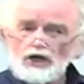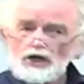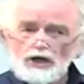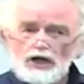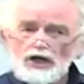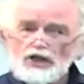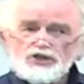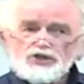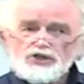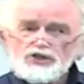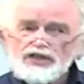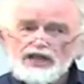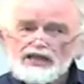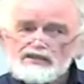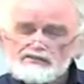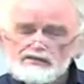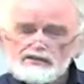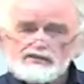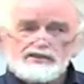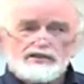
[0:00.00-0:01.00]

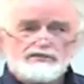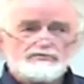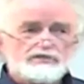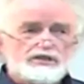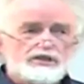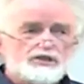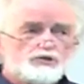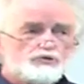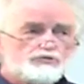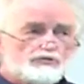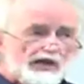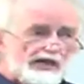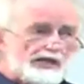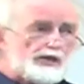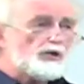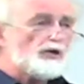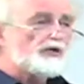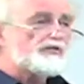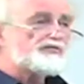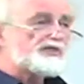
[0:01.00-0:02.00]
necessary
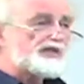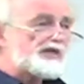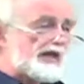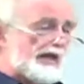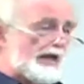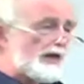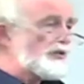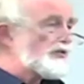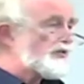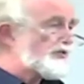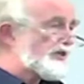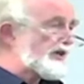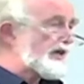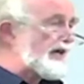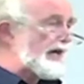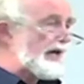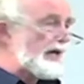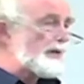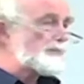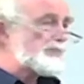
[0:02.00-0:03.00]
trade-off in
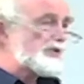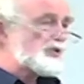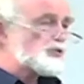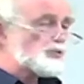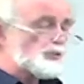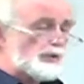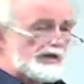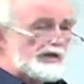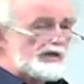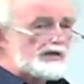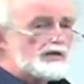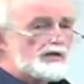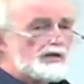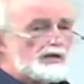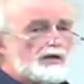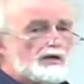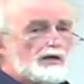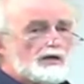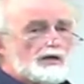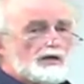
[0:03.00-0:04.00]
healthcare between
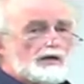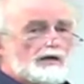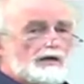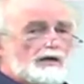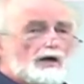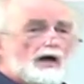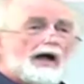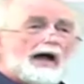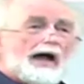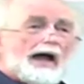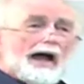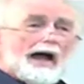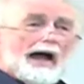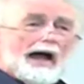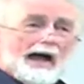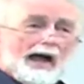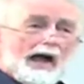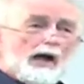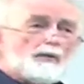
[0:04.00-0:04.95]
how